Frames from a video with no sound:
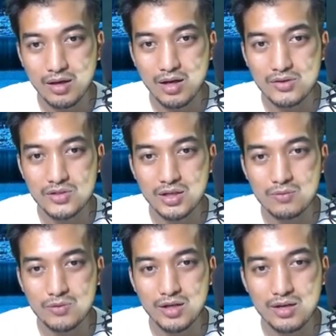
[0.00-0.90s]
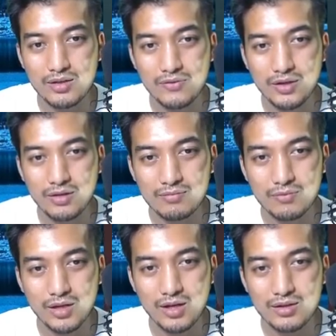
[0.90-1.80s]
Ah, shit. We gotta defeat him.
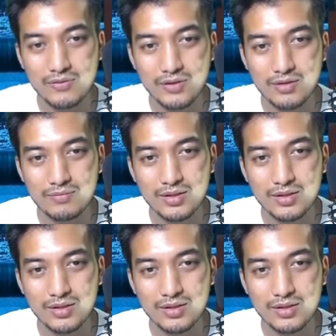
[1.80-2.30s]
We gotta defeat him.